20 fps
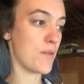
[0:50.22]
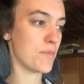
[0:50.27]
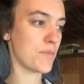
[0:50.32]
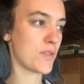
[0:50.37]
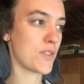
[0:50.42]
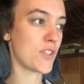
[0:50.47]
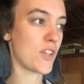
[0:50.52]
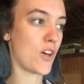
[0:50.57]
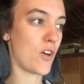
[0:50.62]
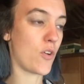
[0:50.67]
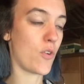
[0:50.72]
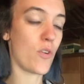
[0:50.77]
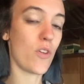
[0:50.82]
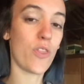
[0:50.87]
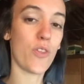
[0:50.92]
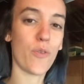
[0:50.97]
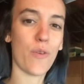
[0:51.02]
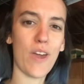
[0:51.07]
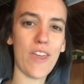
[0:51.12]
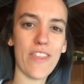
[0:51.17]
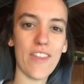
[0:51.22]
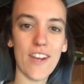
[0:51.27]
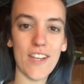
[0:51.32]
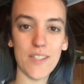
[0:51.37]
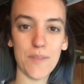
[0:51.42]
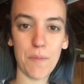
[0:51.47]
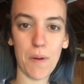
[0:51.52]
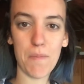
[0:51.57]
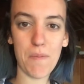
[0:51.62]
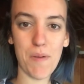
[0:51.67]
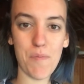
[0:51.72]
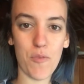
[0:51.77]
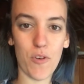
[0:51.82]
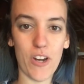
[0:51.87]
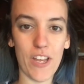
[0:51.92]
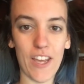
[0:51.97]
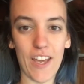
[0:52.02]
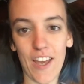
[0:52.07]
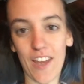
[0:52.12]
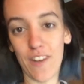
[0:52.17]
So the way that I spend my
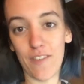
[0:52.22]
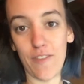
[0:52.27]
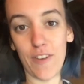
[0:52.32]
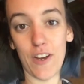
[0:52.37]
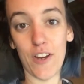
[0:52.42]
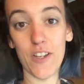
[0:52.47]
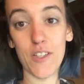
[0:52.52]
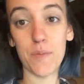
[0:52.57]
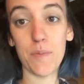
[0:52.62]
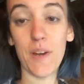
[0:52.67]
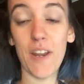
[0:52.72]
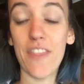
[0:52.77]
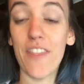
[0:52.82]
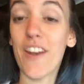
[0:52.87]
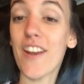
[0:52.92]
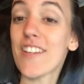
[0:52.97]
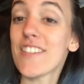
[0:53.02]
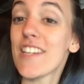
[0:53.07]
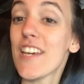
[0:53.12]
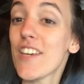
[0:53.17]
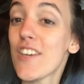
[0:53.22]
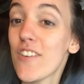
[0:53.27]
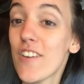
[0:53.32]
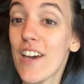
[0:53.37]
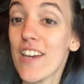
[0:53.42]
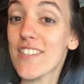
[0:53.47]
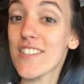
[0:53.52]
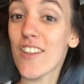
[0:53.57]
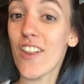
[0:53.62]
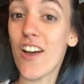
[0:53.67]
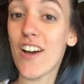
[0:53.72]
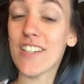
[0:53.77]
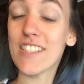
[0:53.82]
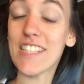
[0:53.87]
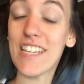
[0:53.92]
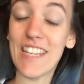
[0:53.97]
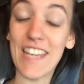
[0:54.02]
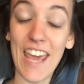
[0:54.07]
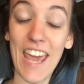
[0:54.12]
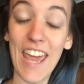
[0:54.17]
morning kind of varies, but I thought I'd take you guys along
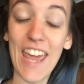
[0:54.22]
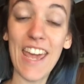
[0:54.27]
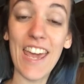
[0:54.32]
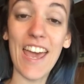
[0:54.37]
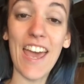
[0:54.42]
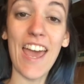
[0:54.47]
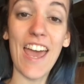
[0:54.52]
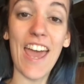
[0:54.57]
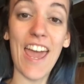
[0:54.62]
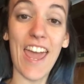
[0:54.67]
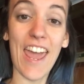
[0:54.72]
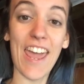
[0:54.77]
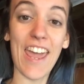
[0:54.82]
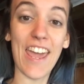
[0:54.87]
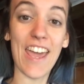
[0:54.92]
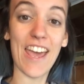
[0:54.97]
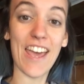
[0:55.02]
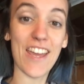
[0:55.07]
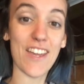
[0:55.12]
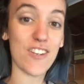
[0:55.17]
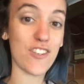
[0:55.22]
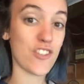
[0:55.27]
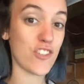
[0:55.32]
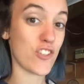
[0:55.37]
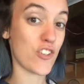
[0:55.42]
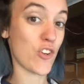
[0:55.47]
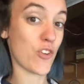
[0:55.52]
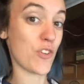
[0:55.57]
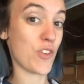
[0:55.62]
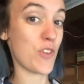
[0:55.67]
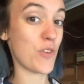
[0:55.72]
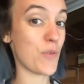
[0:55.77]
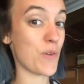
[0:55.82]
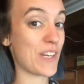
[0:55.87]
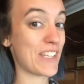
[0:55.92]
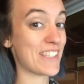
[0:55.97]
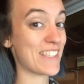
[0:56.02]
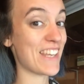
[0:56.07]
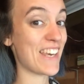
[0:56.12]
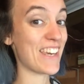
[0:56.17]
today and show you what it's